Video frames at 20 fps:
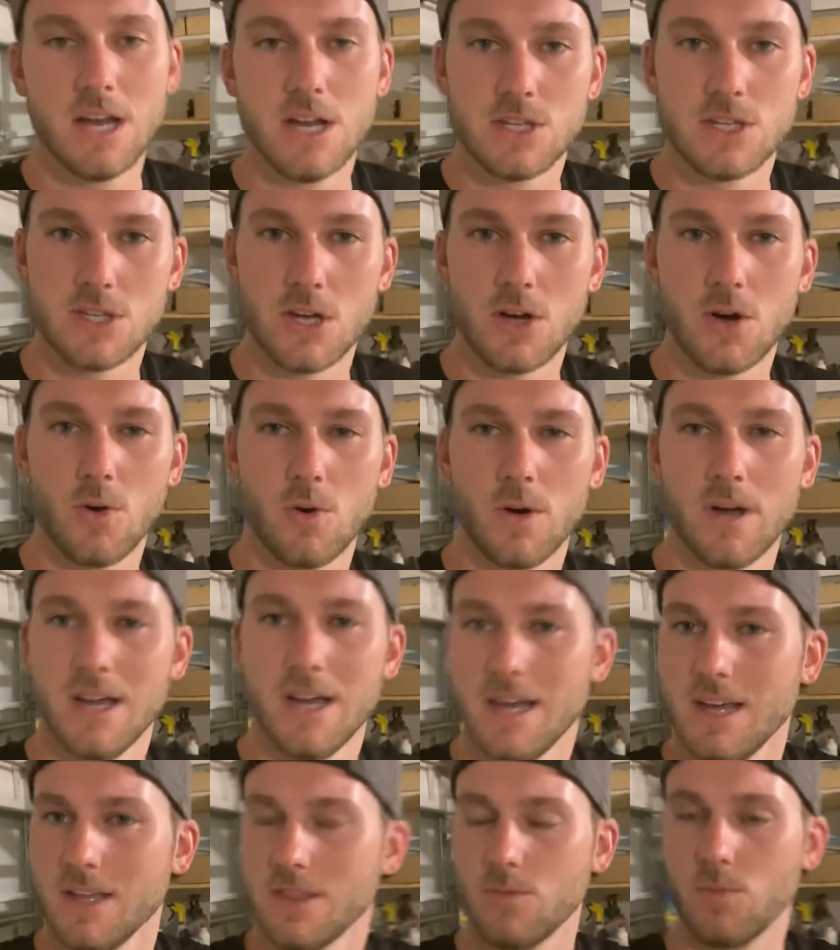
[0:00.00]
So
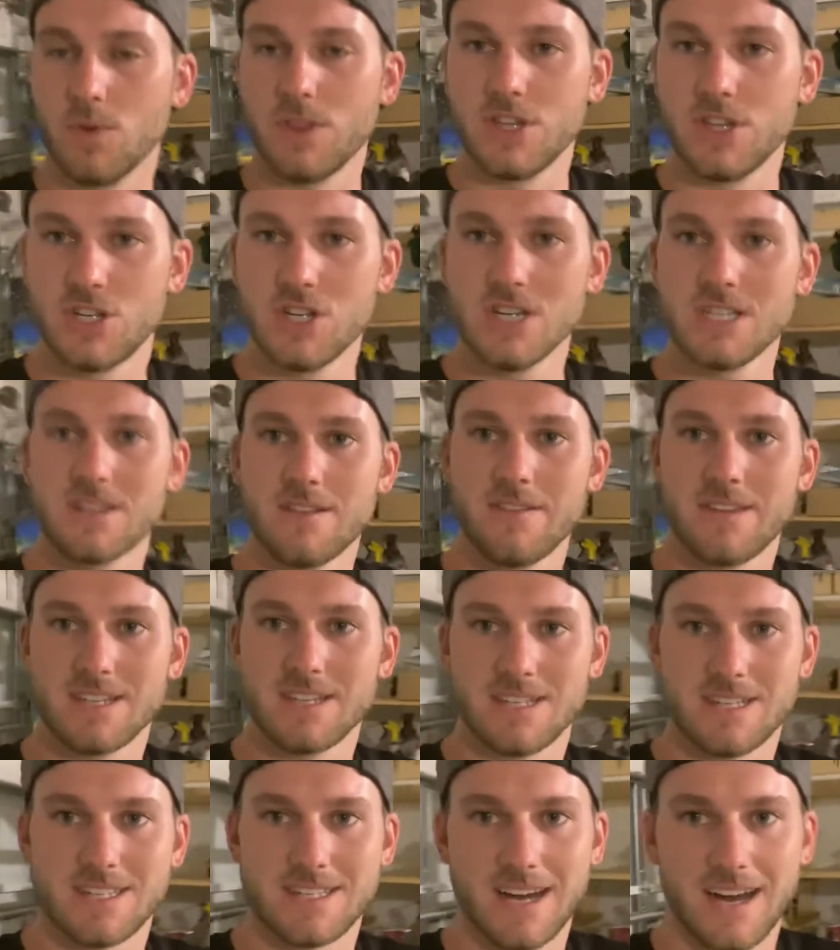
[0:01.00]
with the gist of this
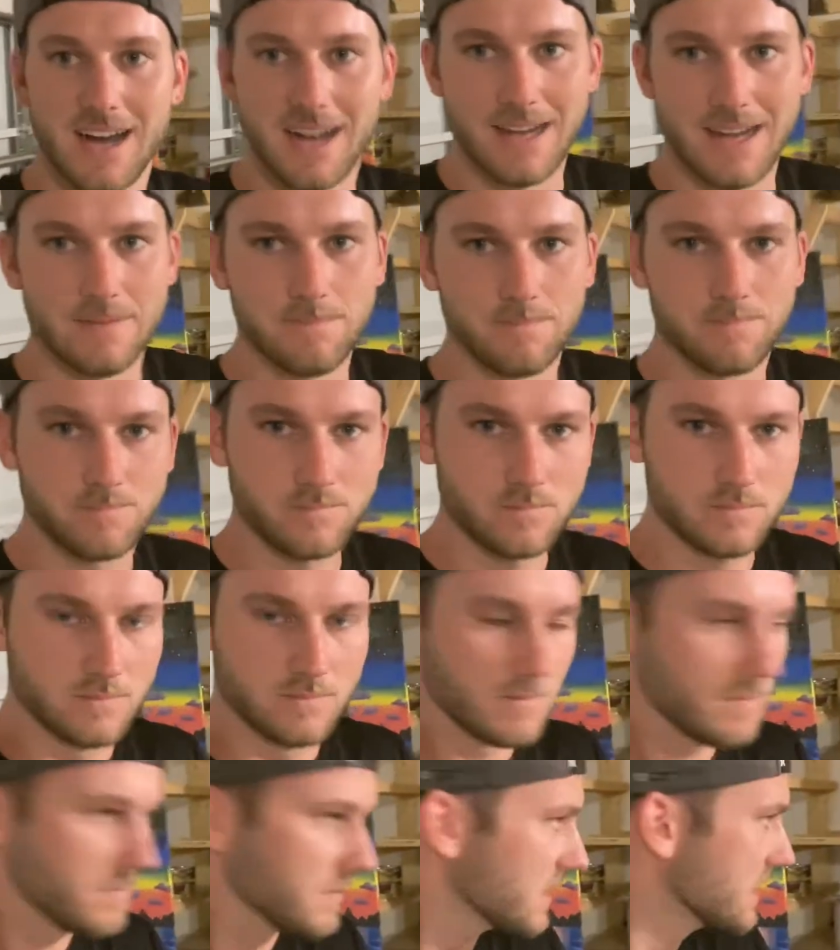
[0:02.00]
design
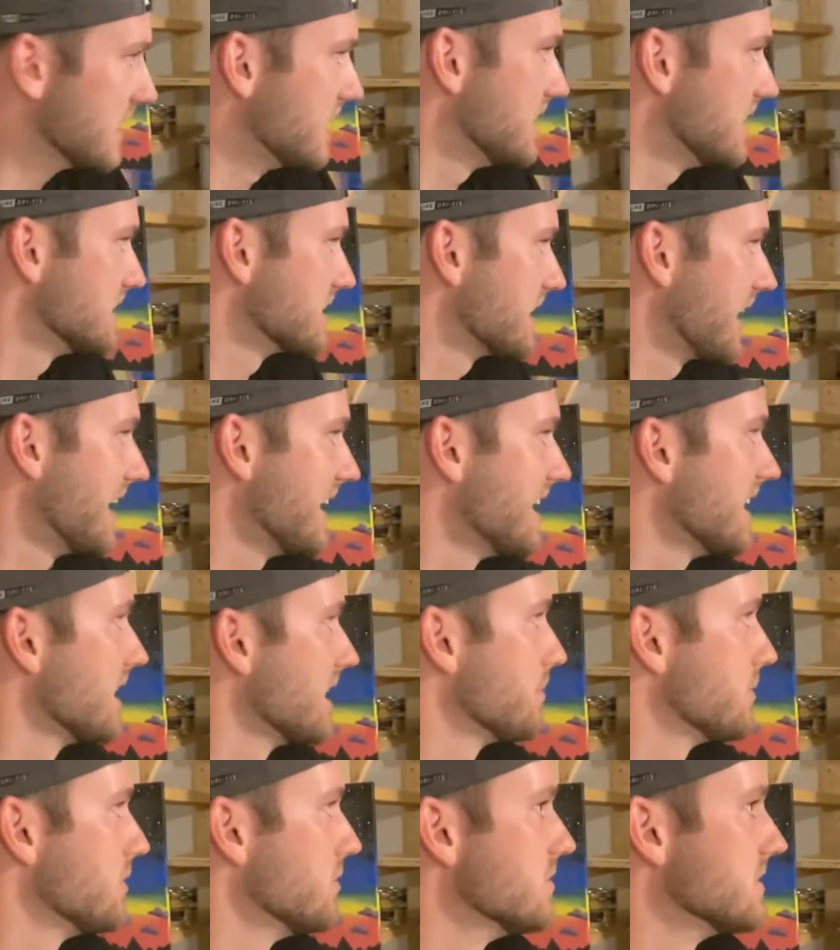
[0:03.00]
is I ended
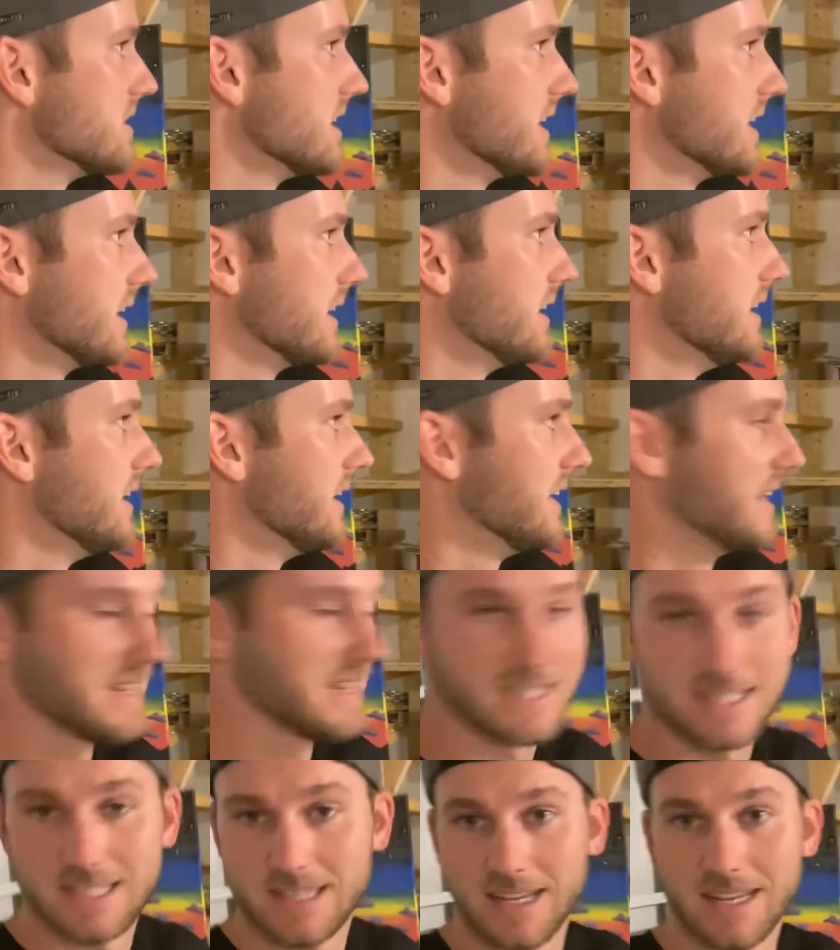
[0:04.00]
up using,
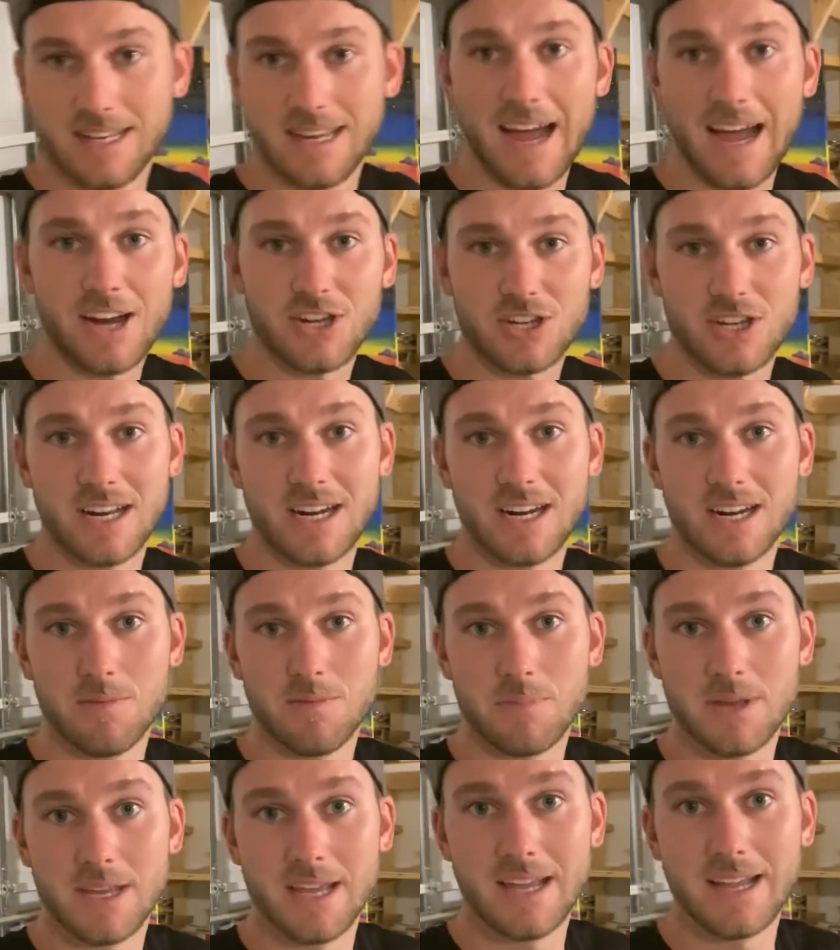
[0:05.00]
it's it actually ended
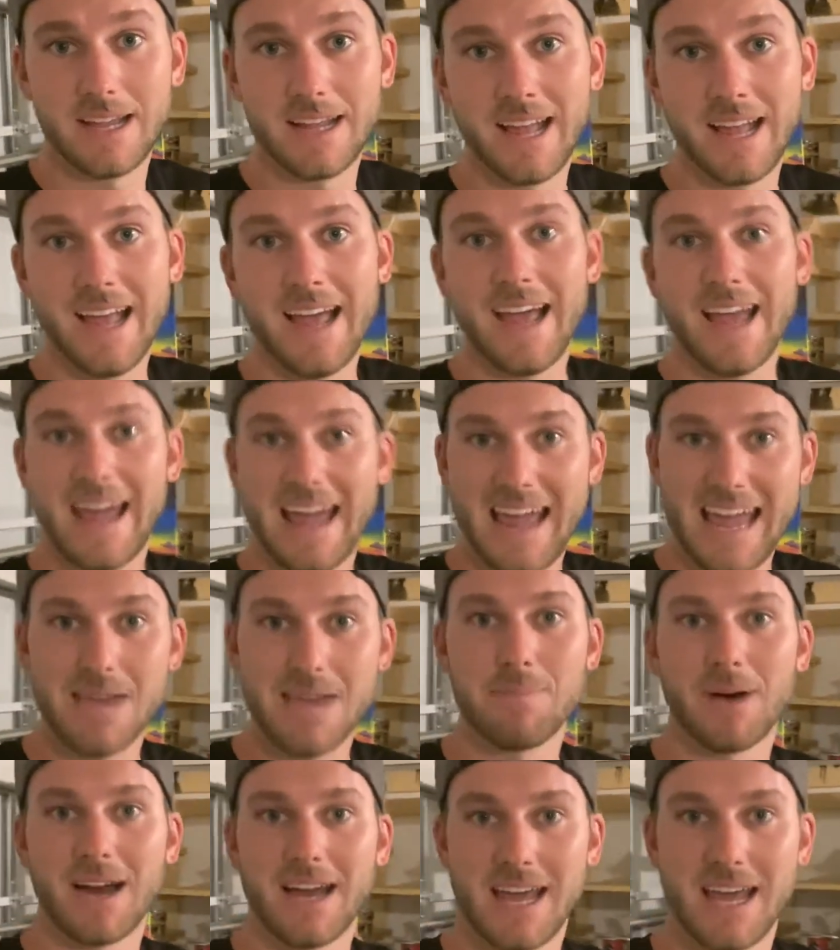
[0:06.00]
up being
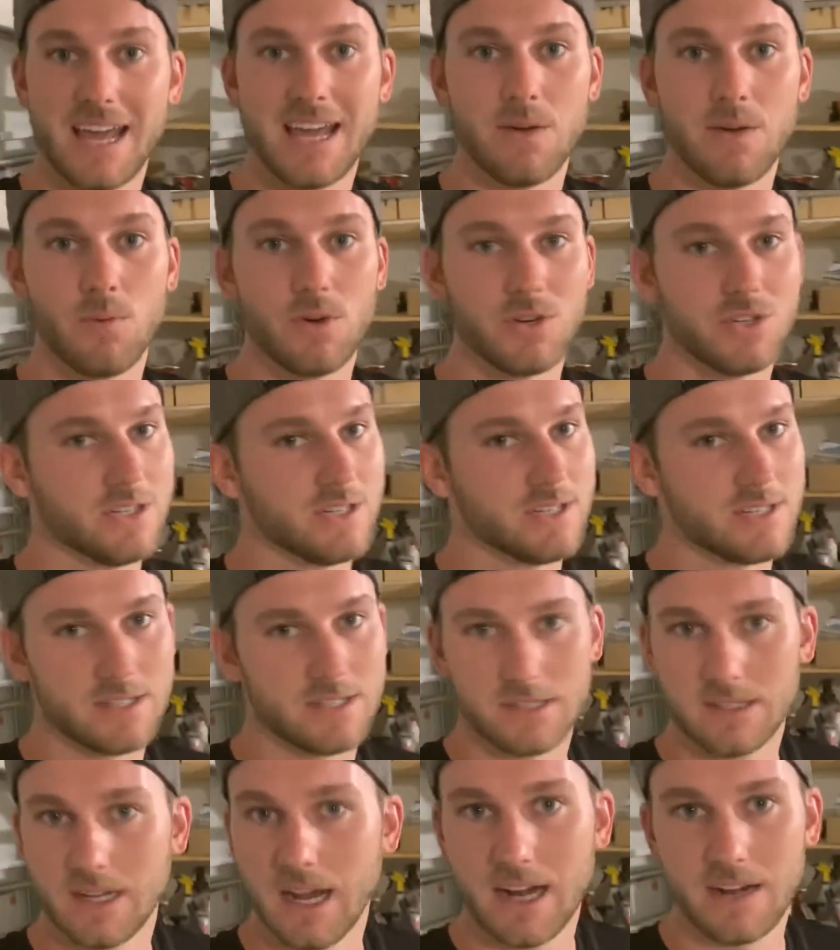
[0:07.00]
eight by eight, which is
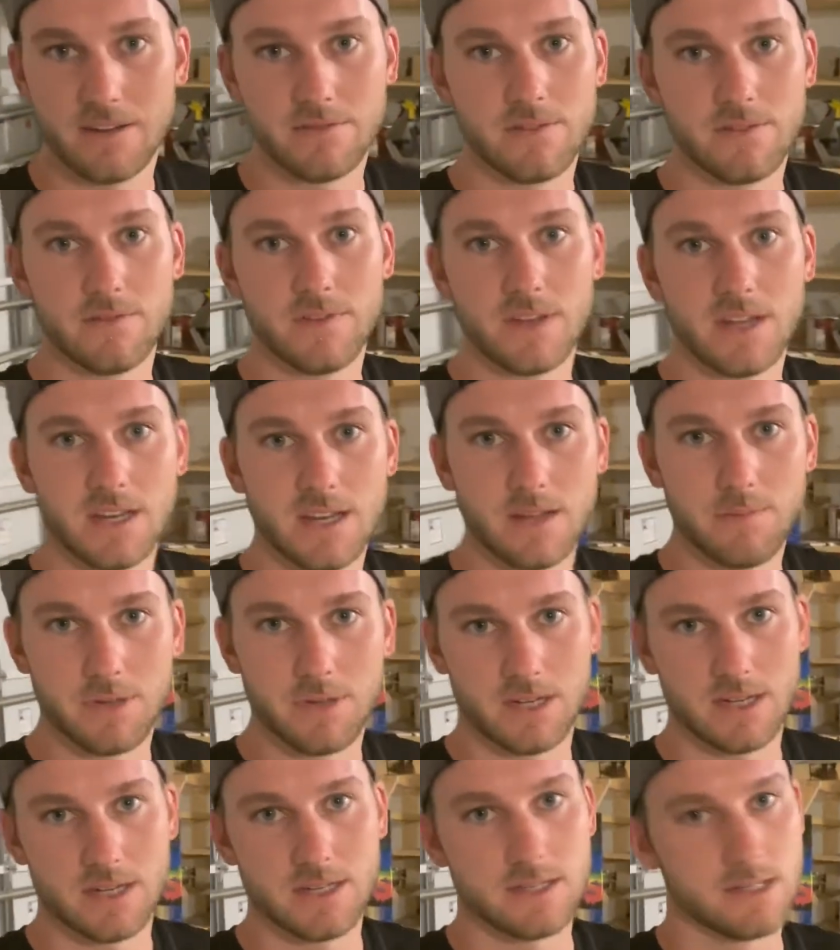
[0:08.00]
kind of convenient
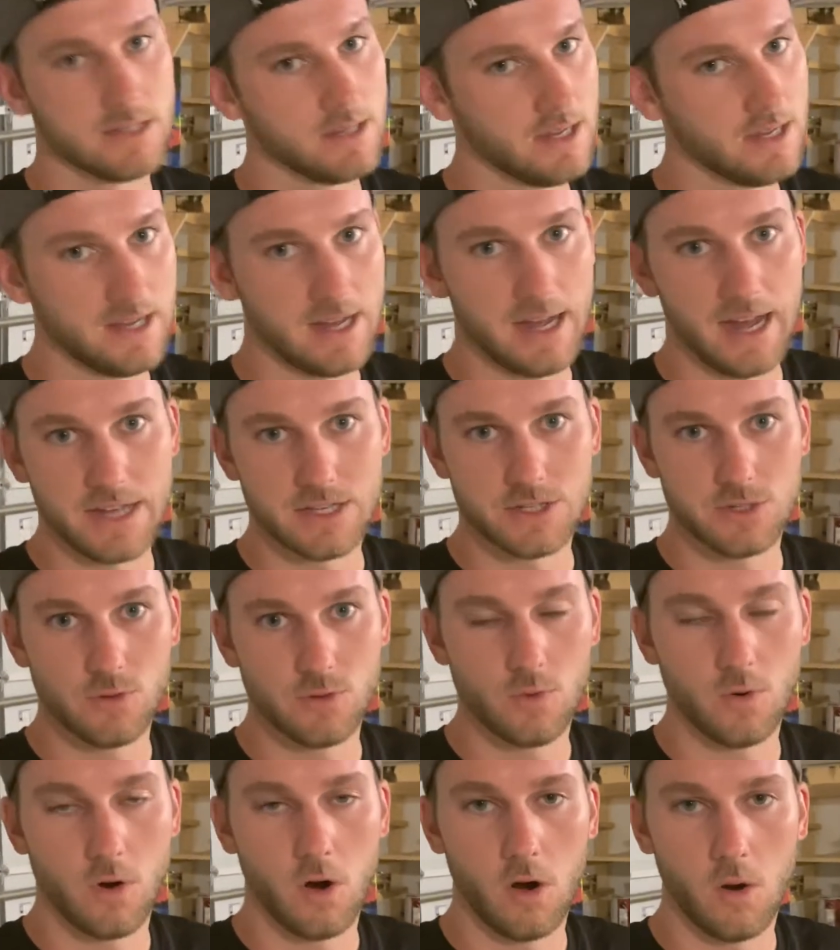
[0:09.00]
because as
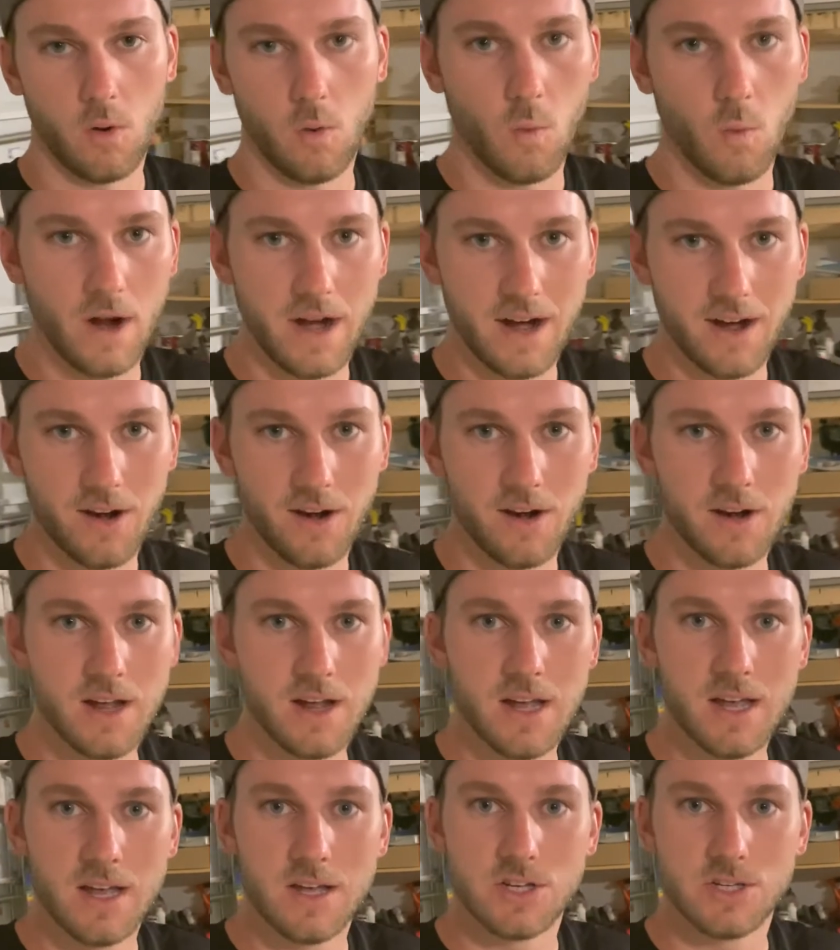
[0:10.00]
you are aware,